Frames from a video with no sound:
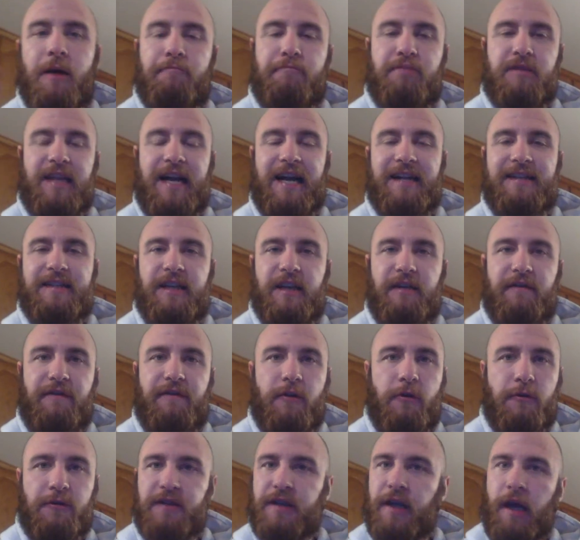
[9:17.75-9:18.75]
But that's it,
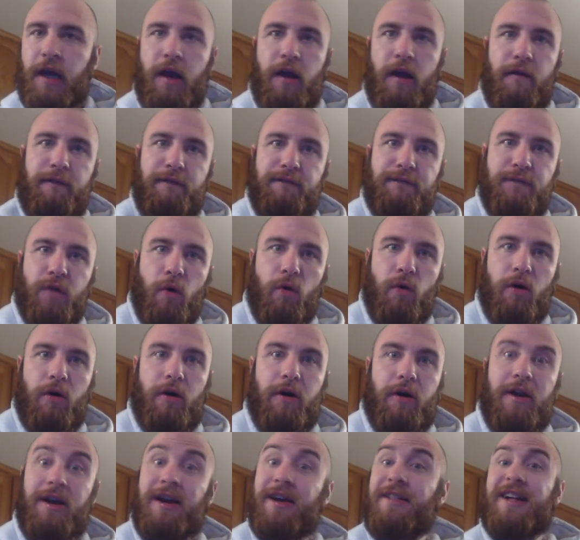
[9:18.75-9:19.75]
folks.
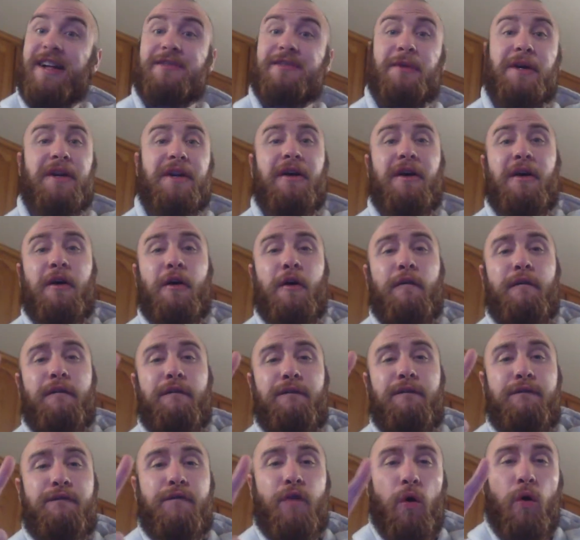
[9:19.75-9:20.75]
4. That's right.
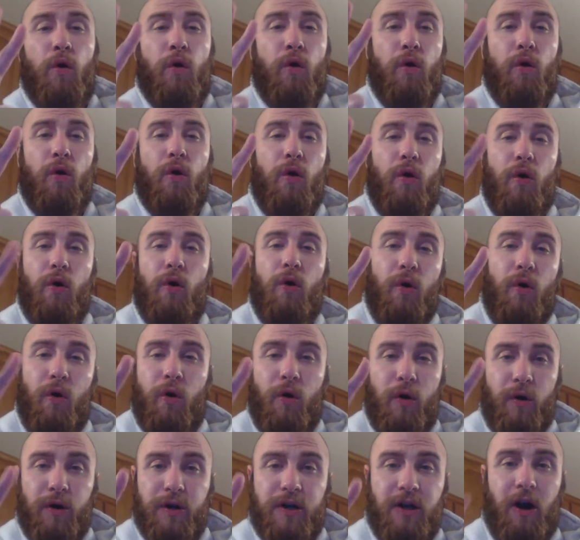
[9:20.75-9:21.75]

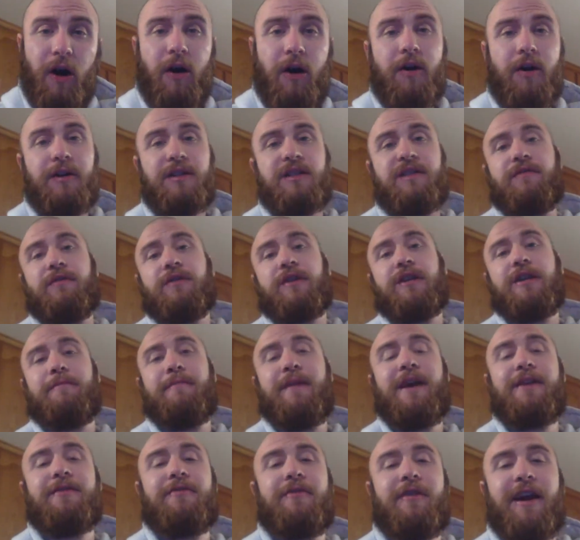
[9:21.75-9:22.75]
4 cards for
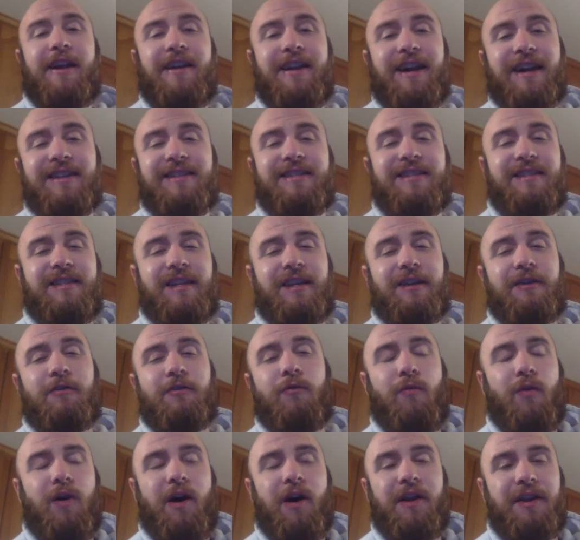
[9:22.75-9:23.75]
Commander, and not a
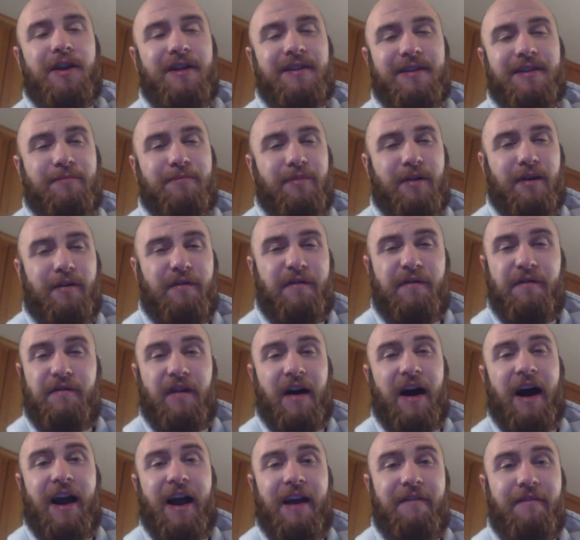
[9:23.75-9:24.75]
single one is above
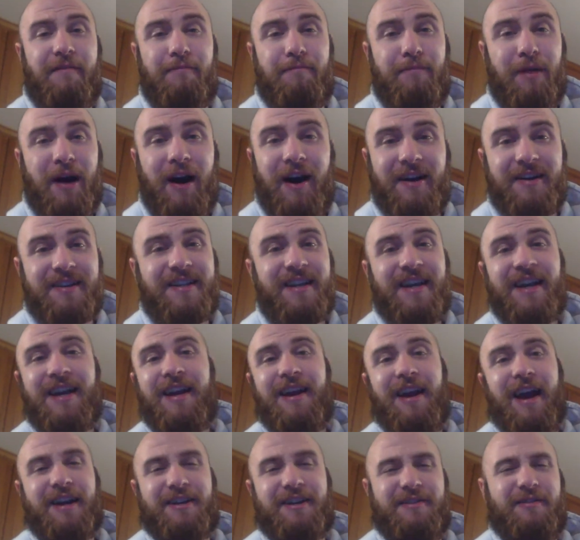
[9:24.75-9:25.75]
$5.
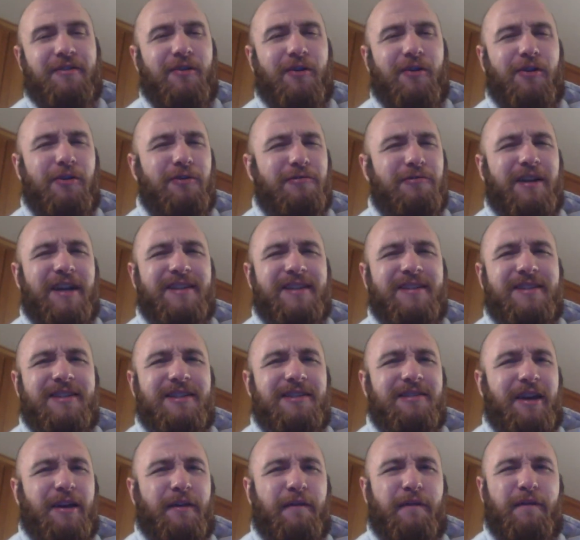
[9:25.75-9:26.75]
Actually, they're all less
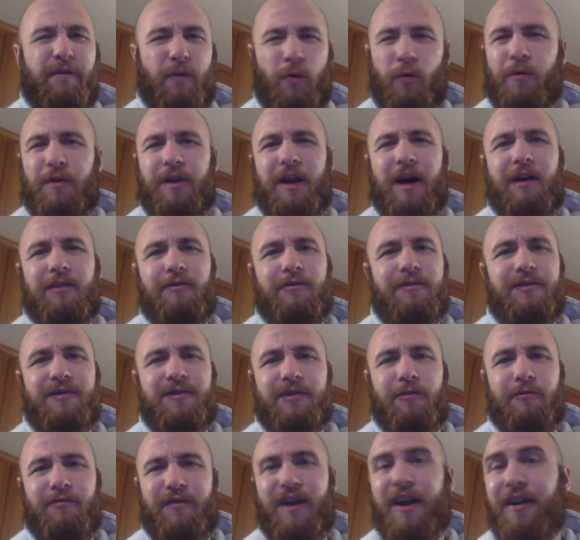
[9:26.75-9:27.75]
than like $4.
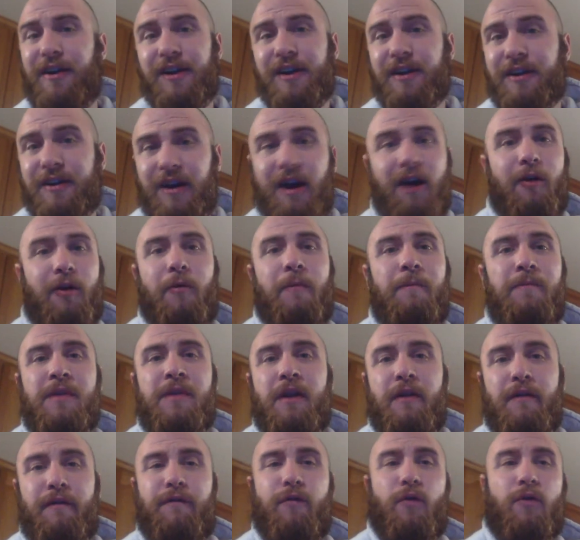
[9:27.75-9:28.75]
So there you go.
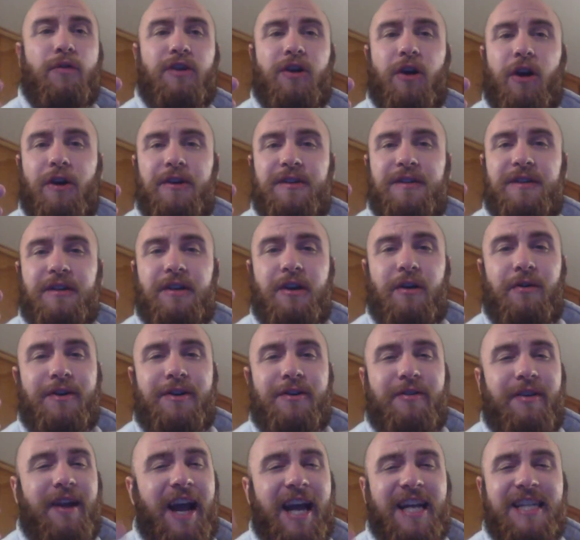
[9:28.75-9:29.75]
4 cards to go
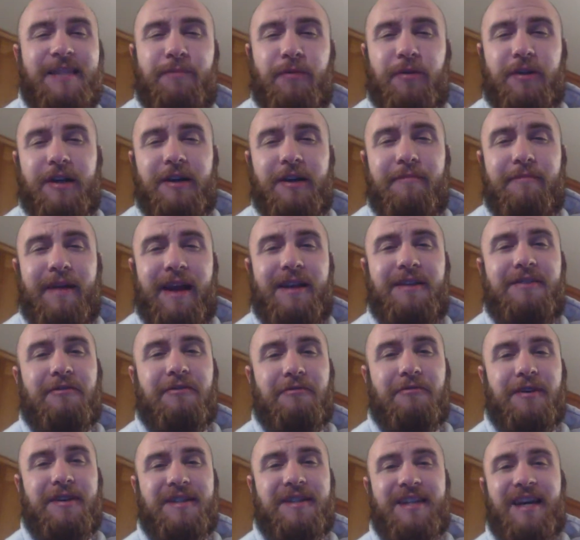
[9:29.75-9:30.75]
in your Esper Commander
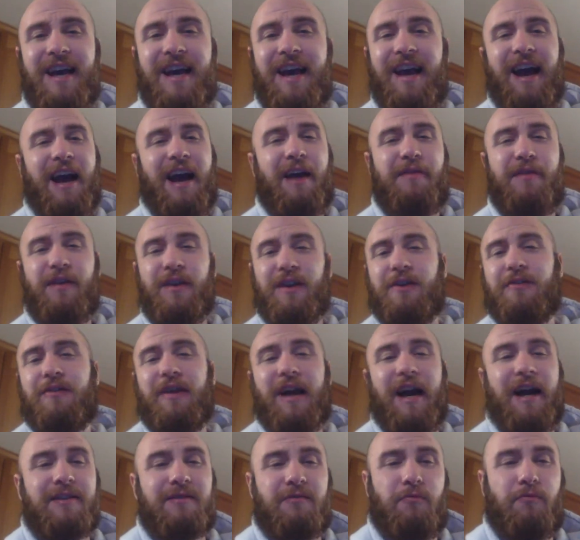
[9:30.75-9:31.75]
list. I think you
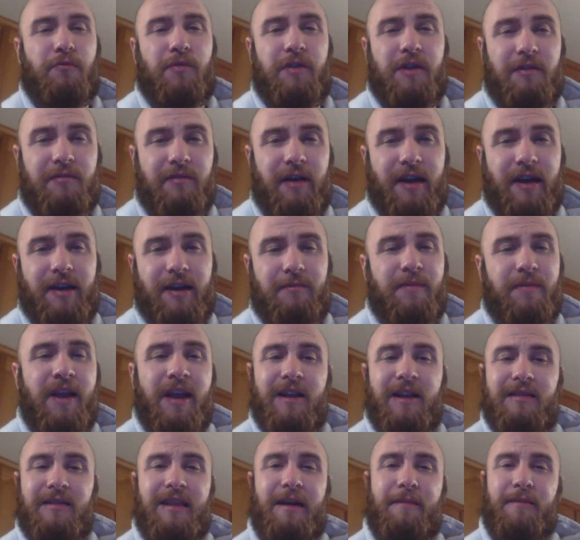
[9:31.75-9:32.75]
guys will really like them.
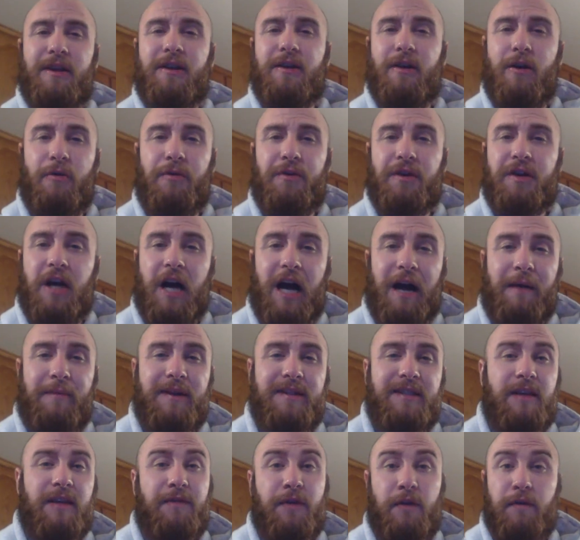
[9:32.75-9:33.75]
Let me know in the
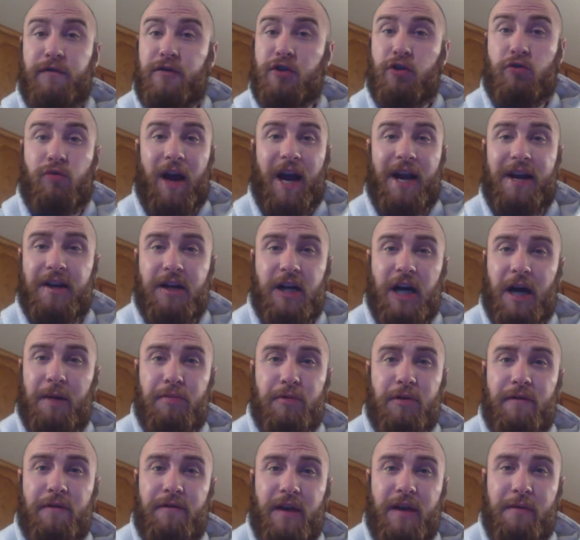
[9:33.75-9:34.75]
comments if you've tried a
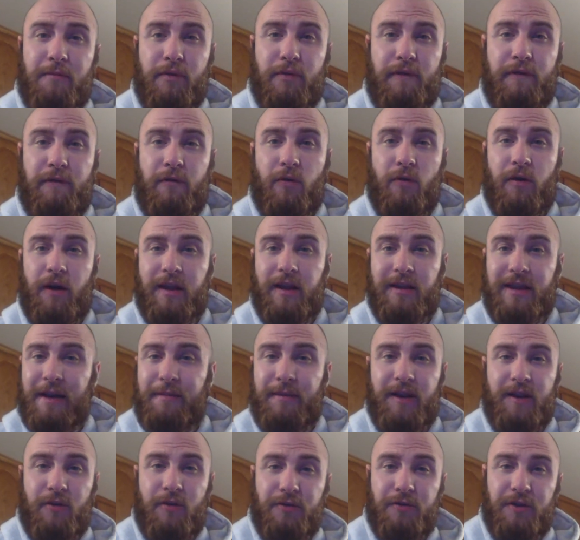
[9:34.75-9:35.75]
couple of them before, and let
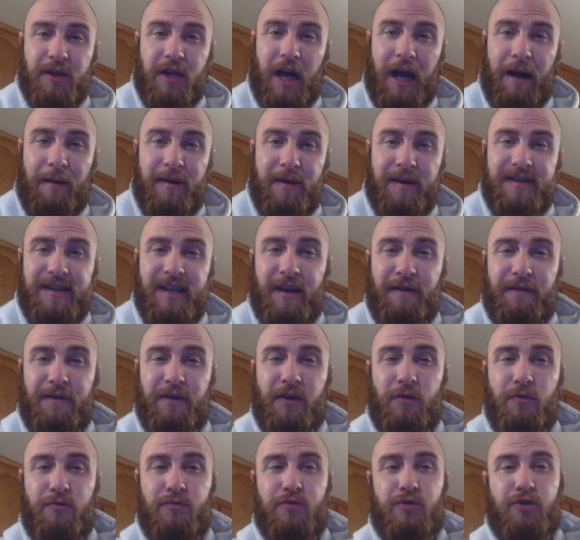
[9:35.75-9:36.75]
me know in the comments
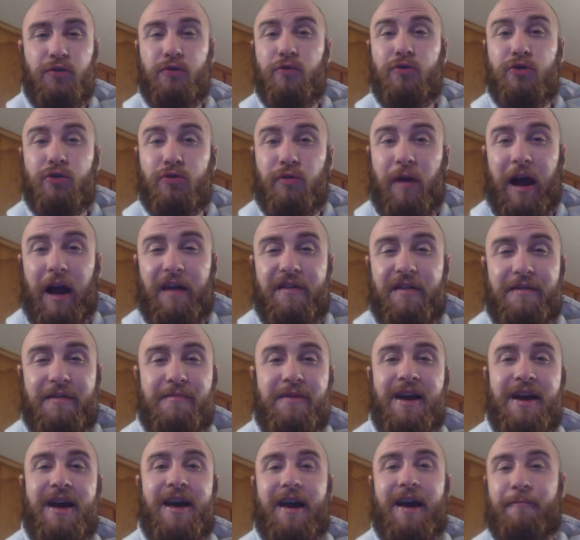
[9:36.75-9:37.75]
if you do try
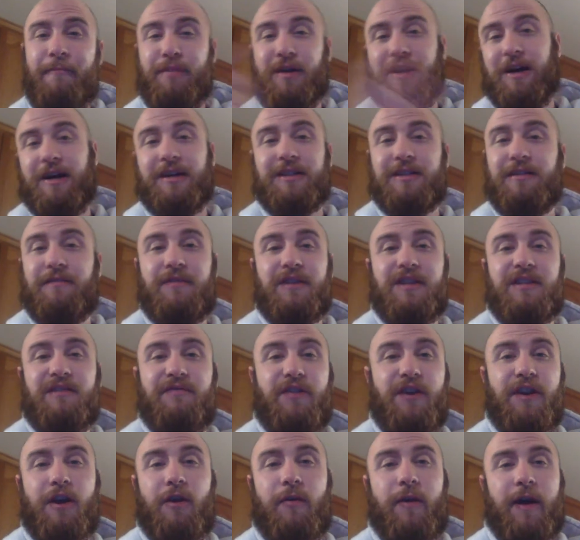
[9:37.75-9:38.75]
them because of this
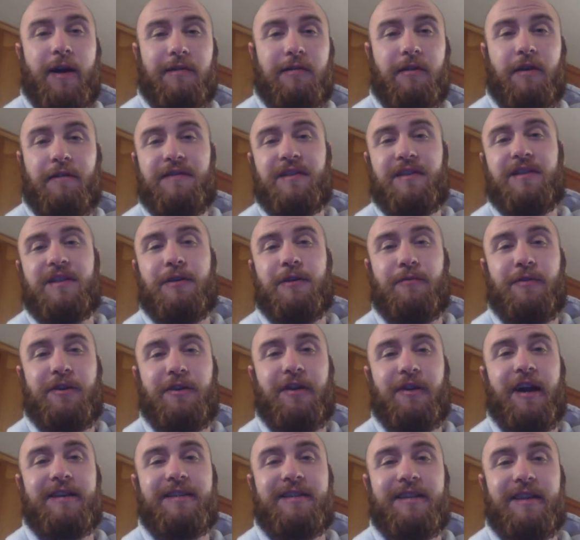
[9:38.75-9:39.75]
video. I'd love to see what
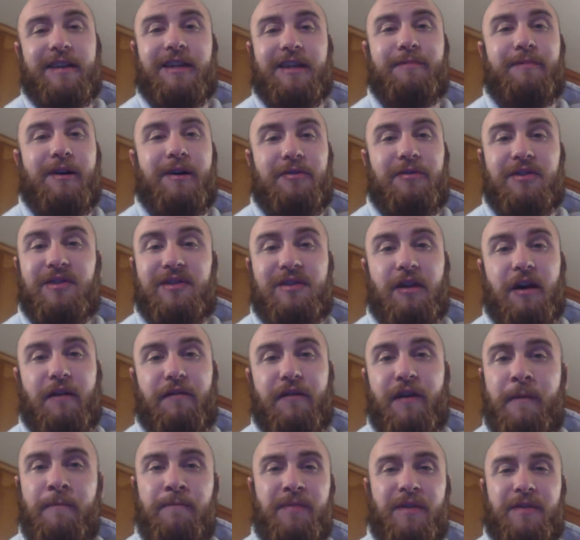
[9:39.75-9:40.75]
you guys think about the
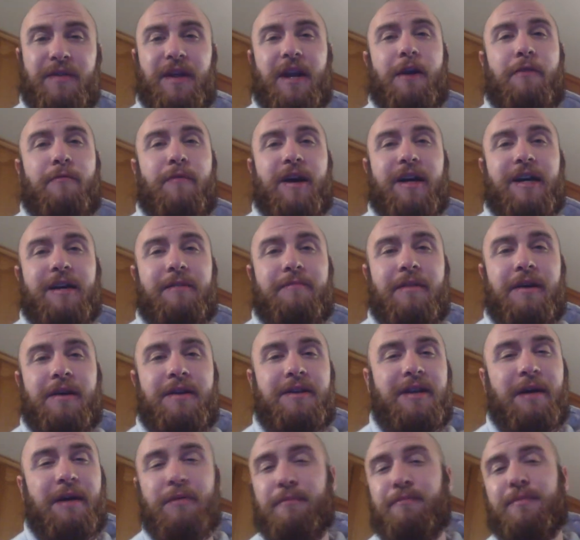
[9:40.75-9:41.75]
stuff that I
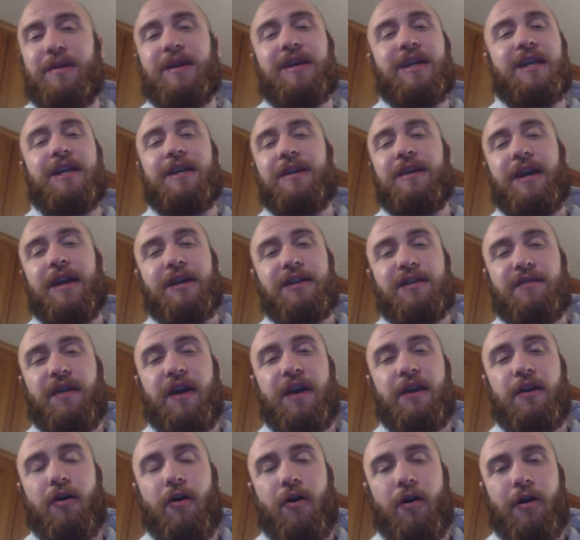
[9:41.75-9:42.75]
recommend. I'm a big EDH
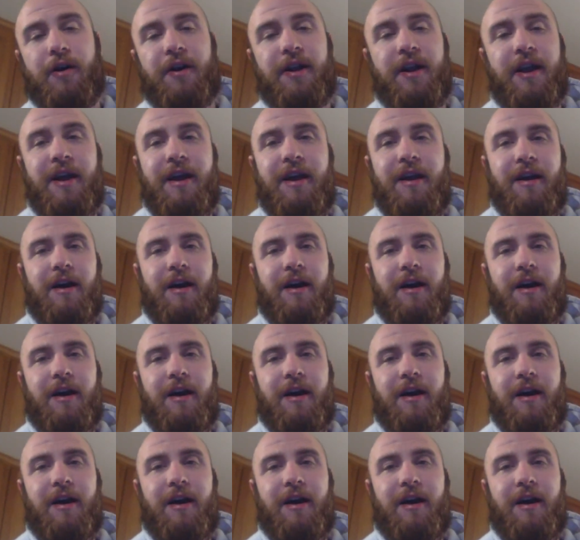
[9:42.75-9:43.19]
fan at heart.